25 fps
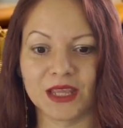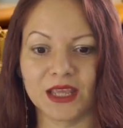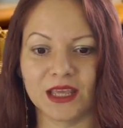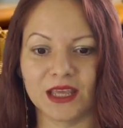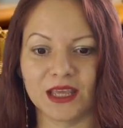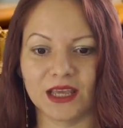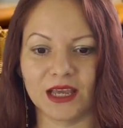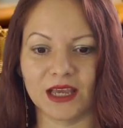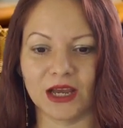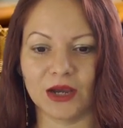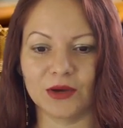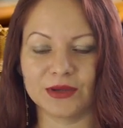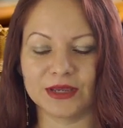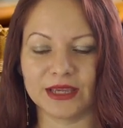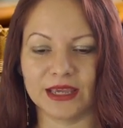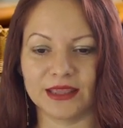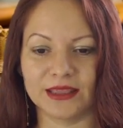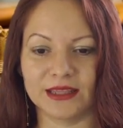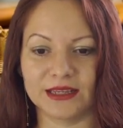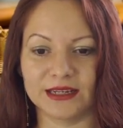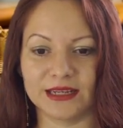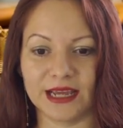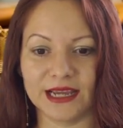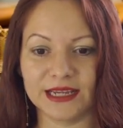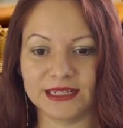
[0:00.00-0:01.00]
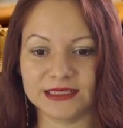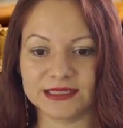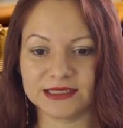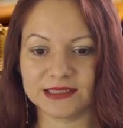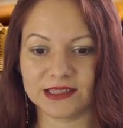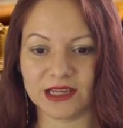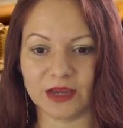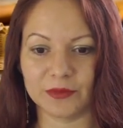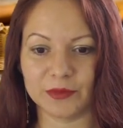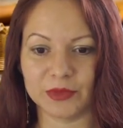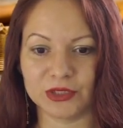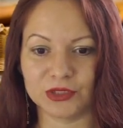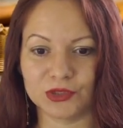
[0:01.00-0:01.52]
Okay, the knight is
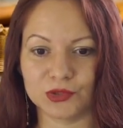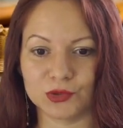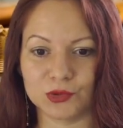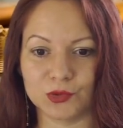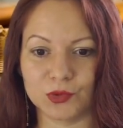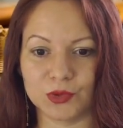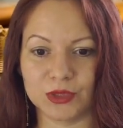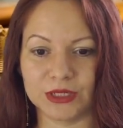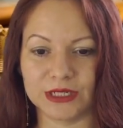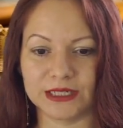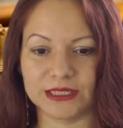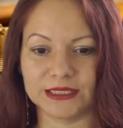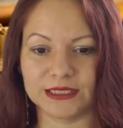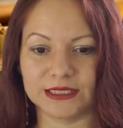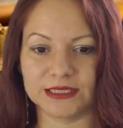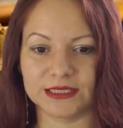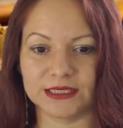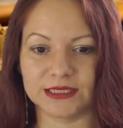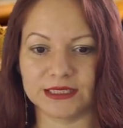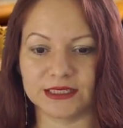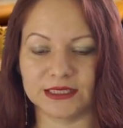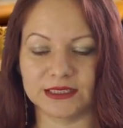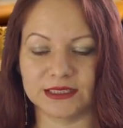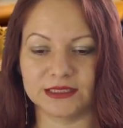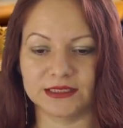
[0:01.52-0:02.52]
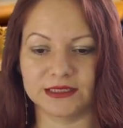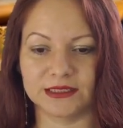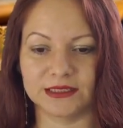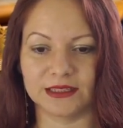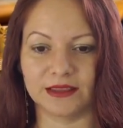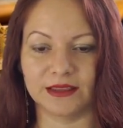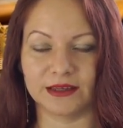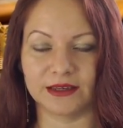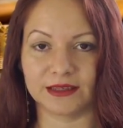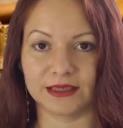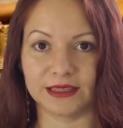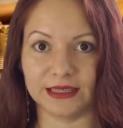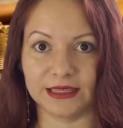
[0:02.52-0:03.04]
coming toward
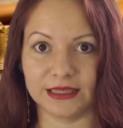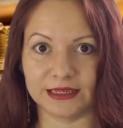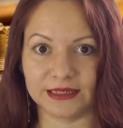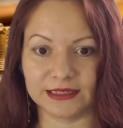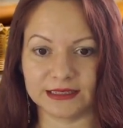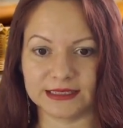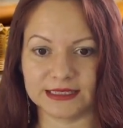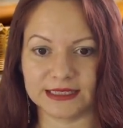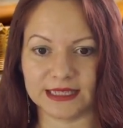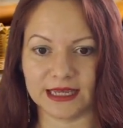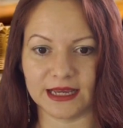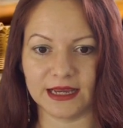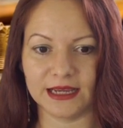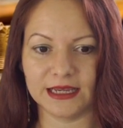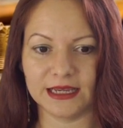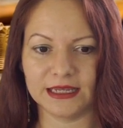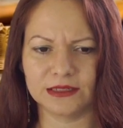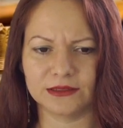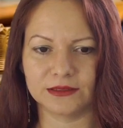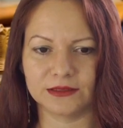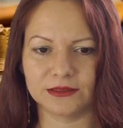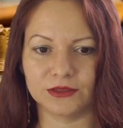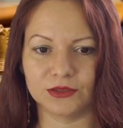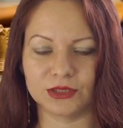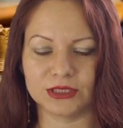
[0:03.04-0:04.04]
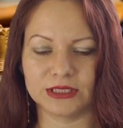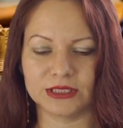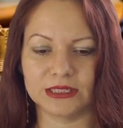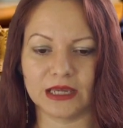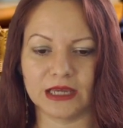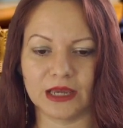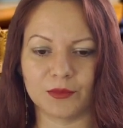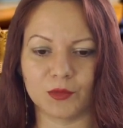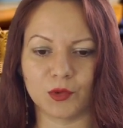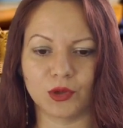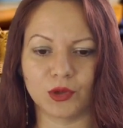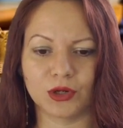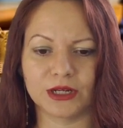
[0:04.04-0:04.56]
the king's side. You see,
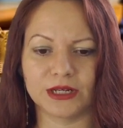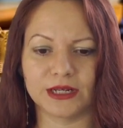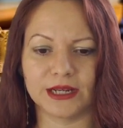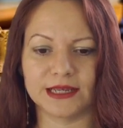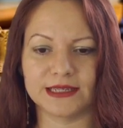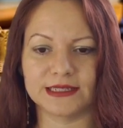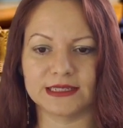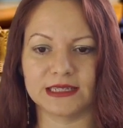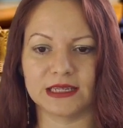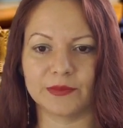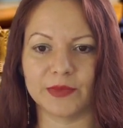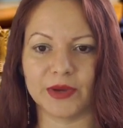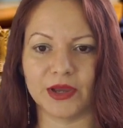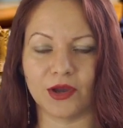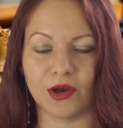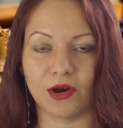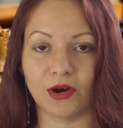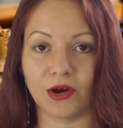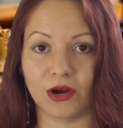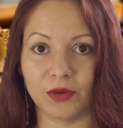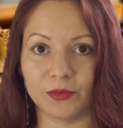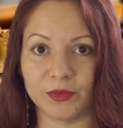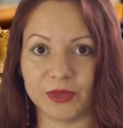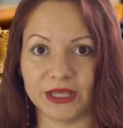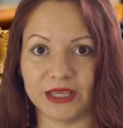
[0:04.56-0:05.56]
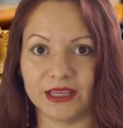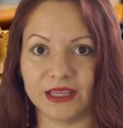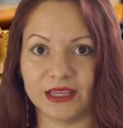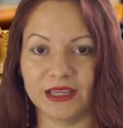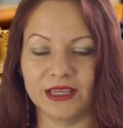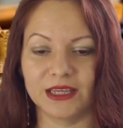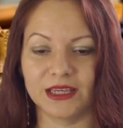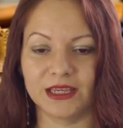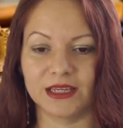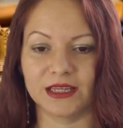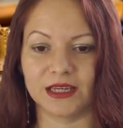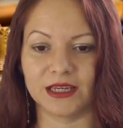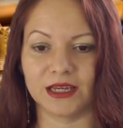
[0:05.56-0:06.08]
I'm organizing my army
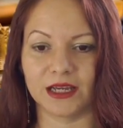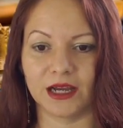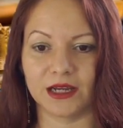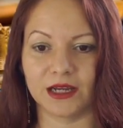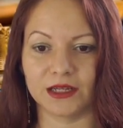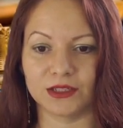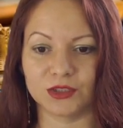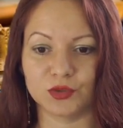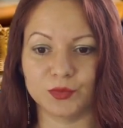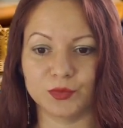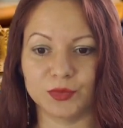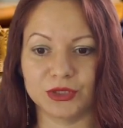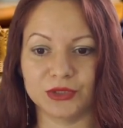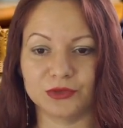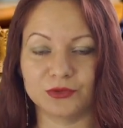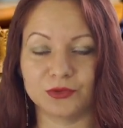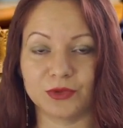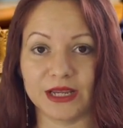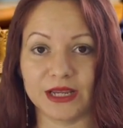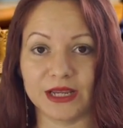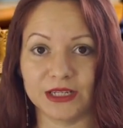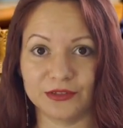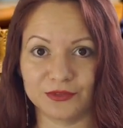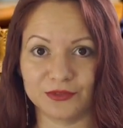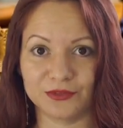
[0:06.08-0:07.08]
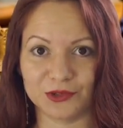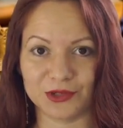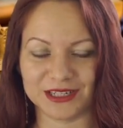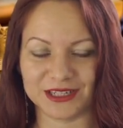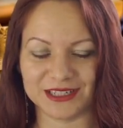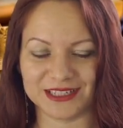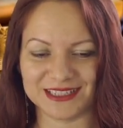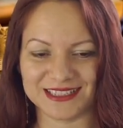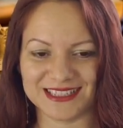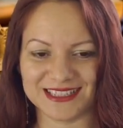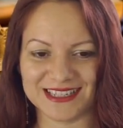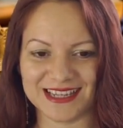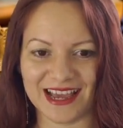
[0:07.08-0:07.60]
to be ready for an
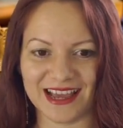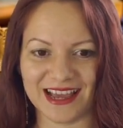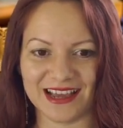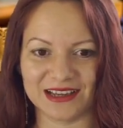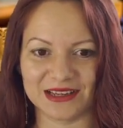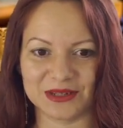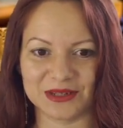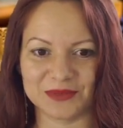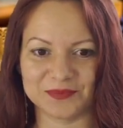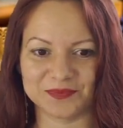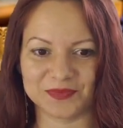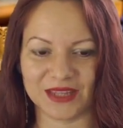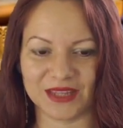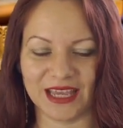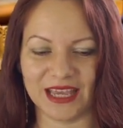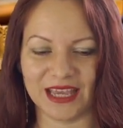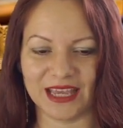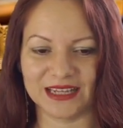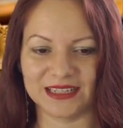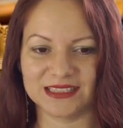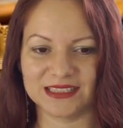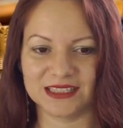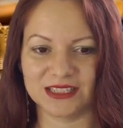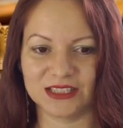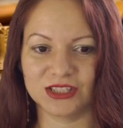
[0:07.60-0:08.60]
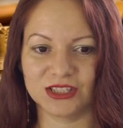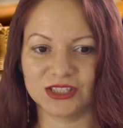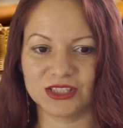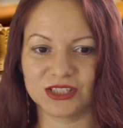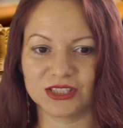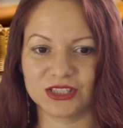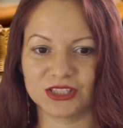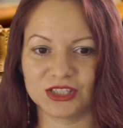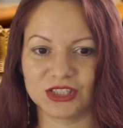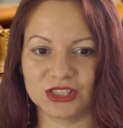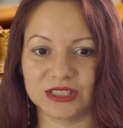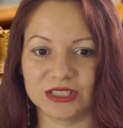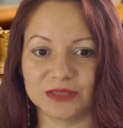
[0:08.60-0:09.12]
attack. And since
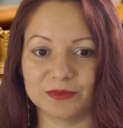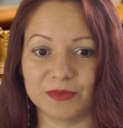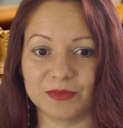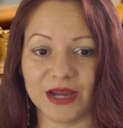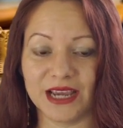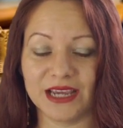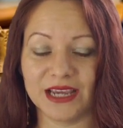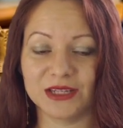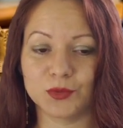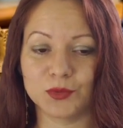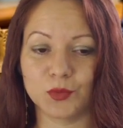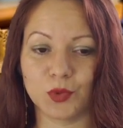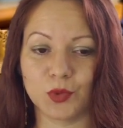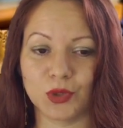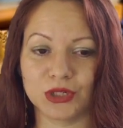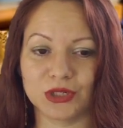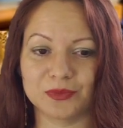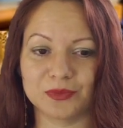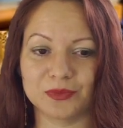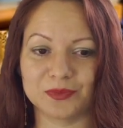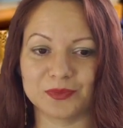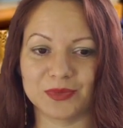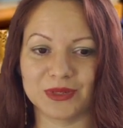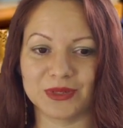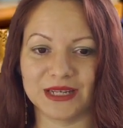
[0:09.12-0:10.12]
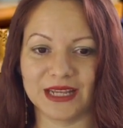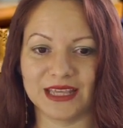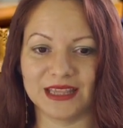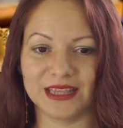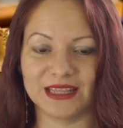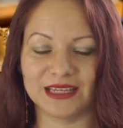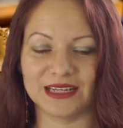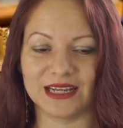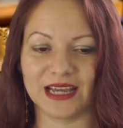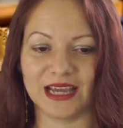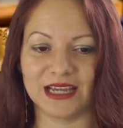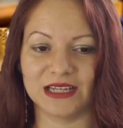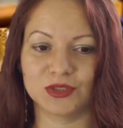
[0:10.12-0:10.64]
she might want to play the
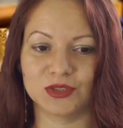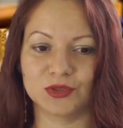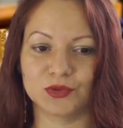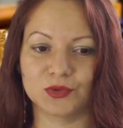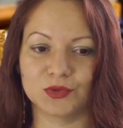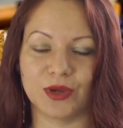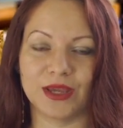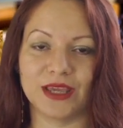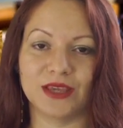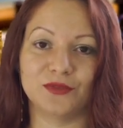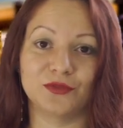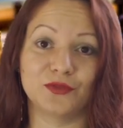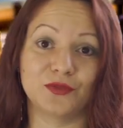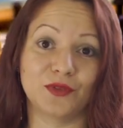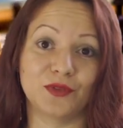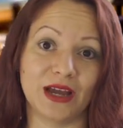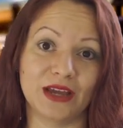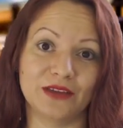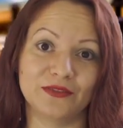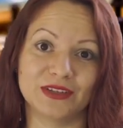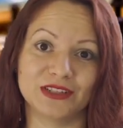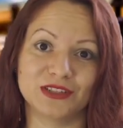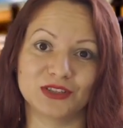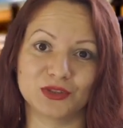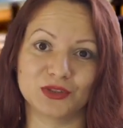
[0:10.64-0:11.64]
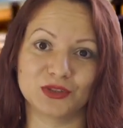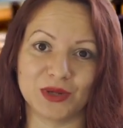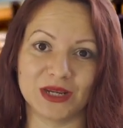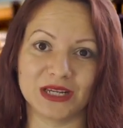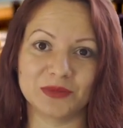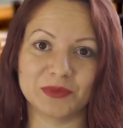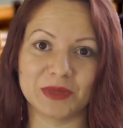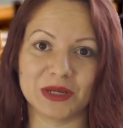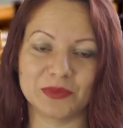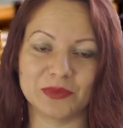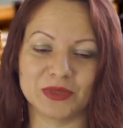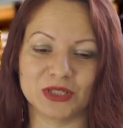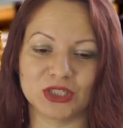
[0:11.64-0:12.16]
knight to a5 and trade
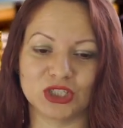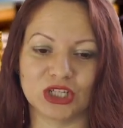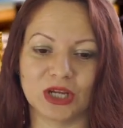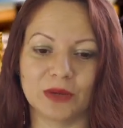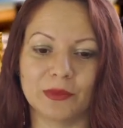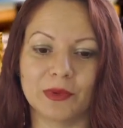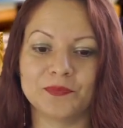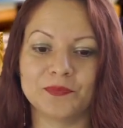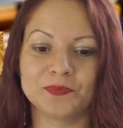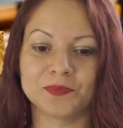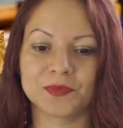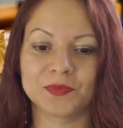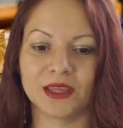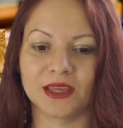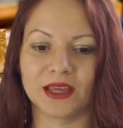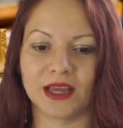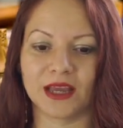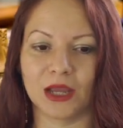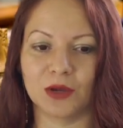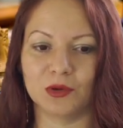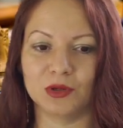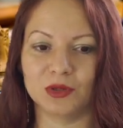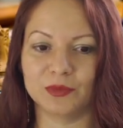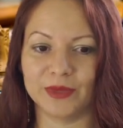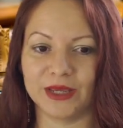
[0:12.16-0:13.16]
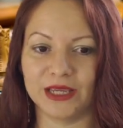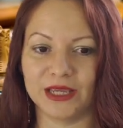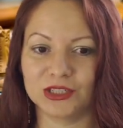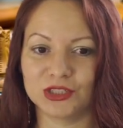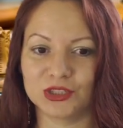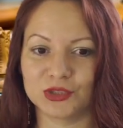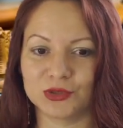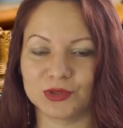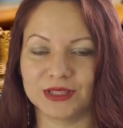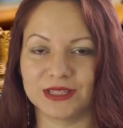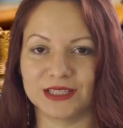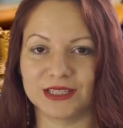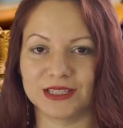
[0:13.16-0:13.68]
my bishop, I will make
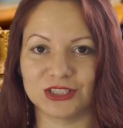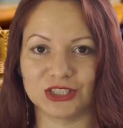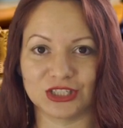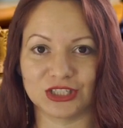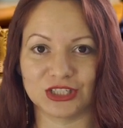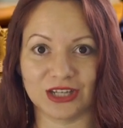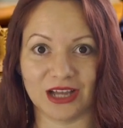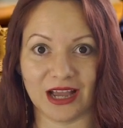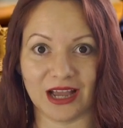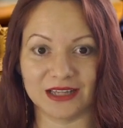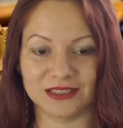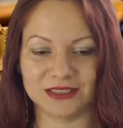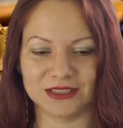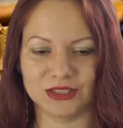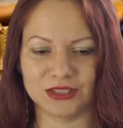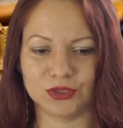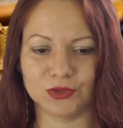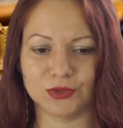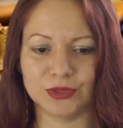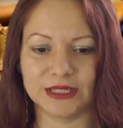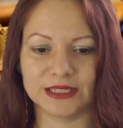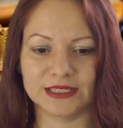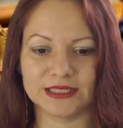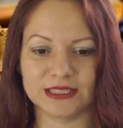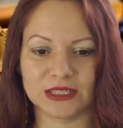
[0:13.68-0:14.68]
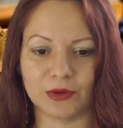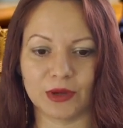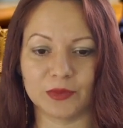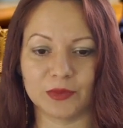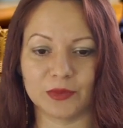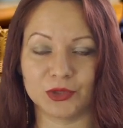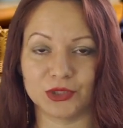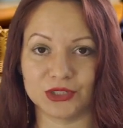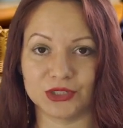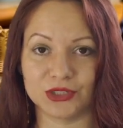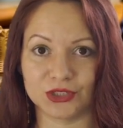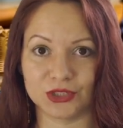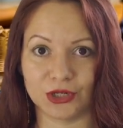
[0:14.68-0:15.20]
sure that she can't do it, so I
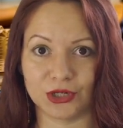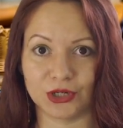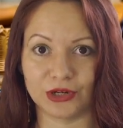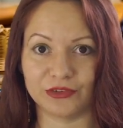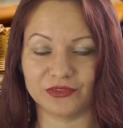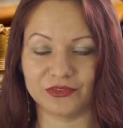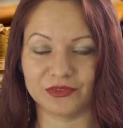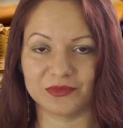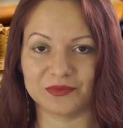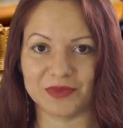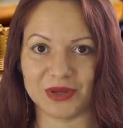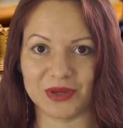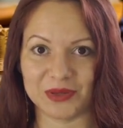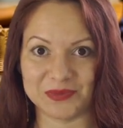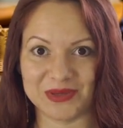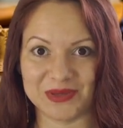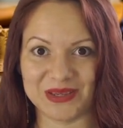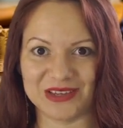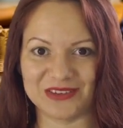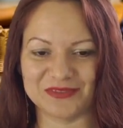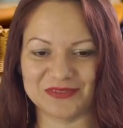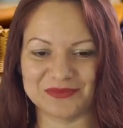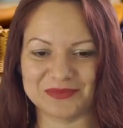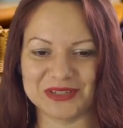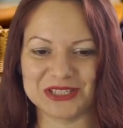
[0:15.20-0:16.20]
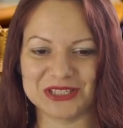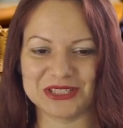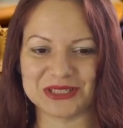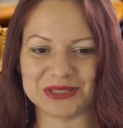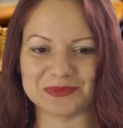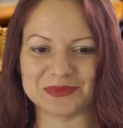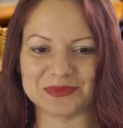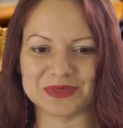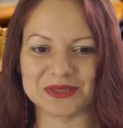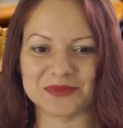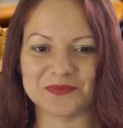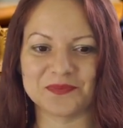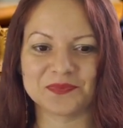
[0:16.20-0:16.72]
preserve my pair of bishops.